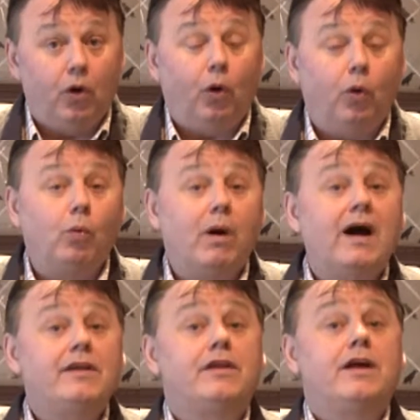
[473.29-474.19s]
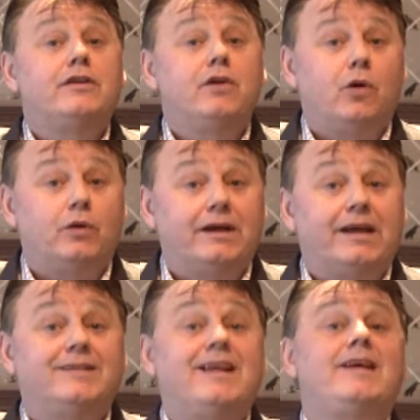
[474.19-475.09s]
or why their dog
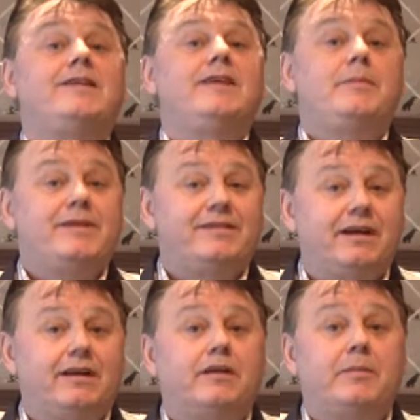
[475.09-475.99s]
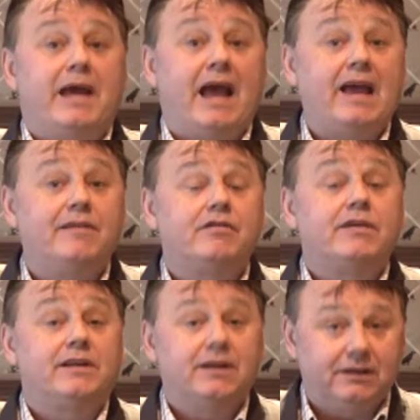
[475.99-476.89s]
is exhibiting the behavior
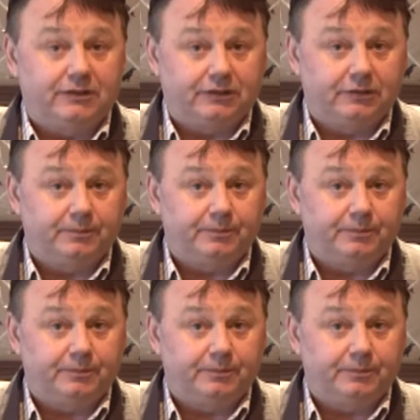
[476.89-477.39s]
it does.